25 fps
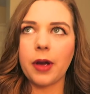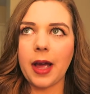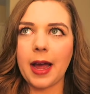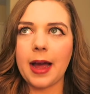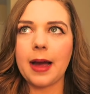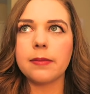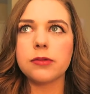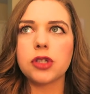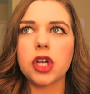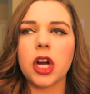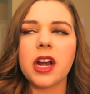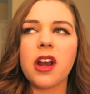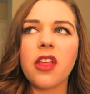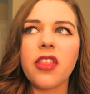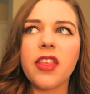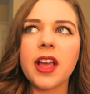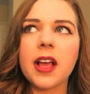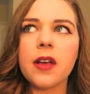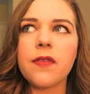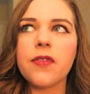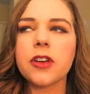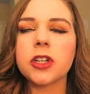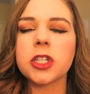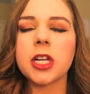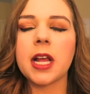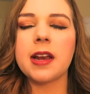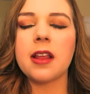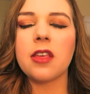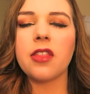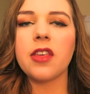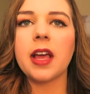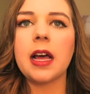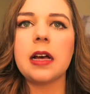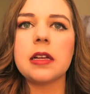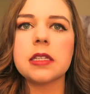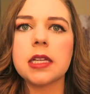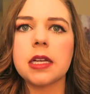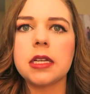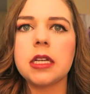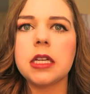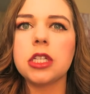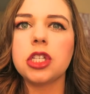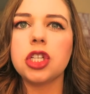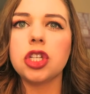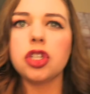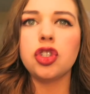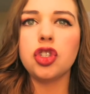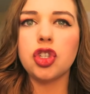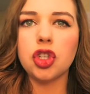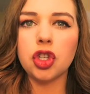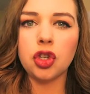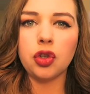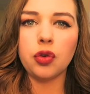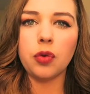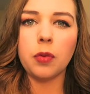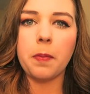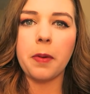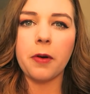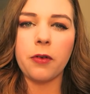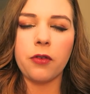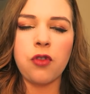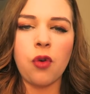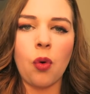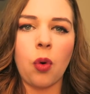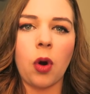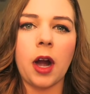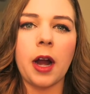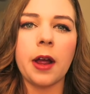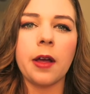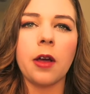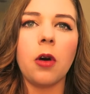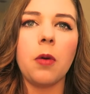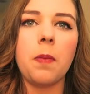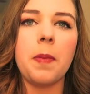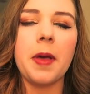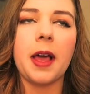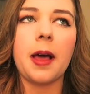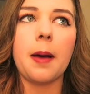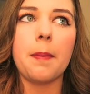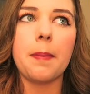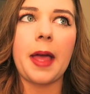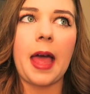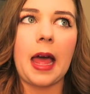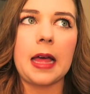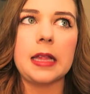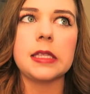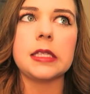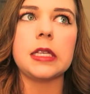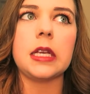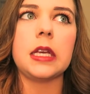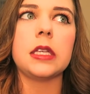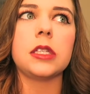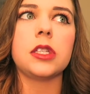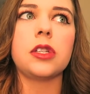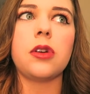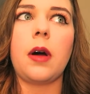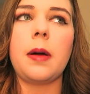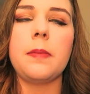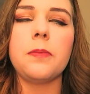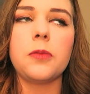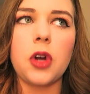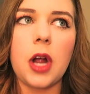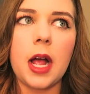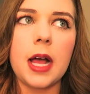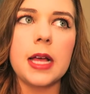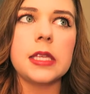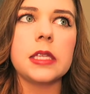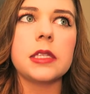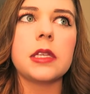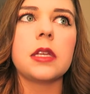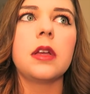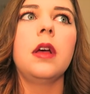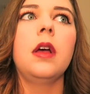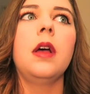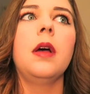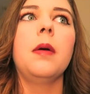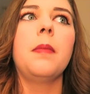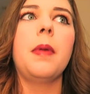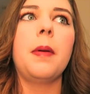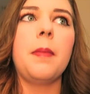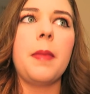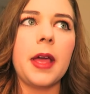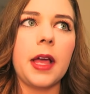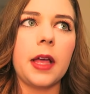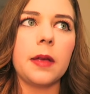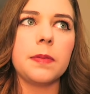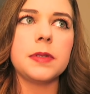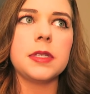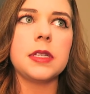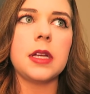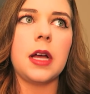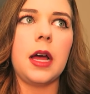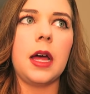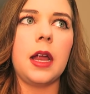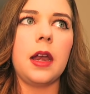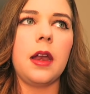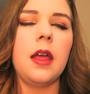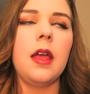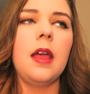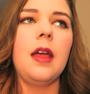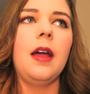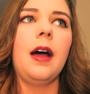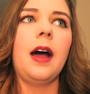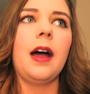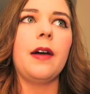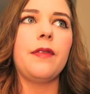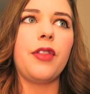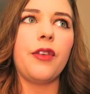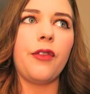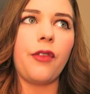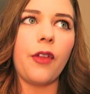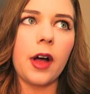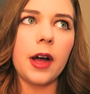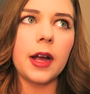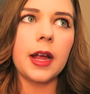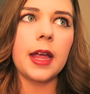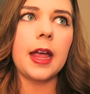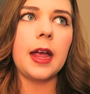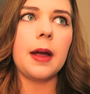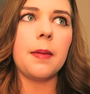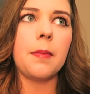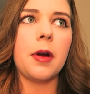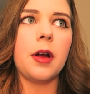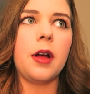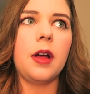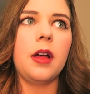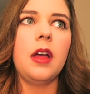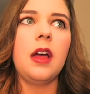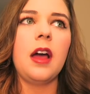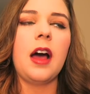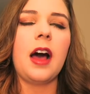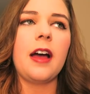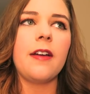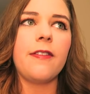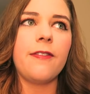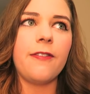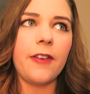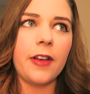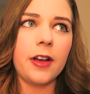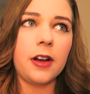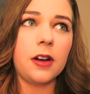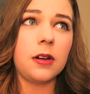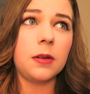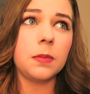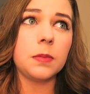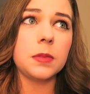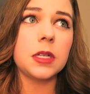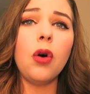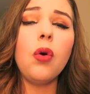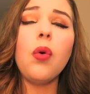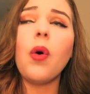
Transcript: Okay, I'm trying to think if there's anything else I need to do before I go pick up Kenzie. So I'm dressed, my makeup's done, I have the vlog camera, I filmed.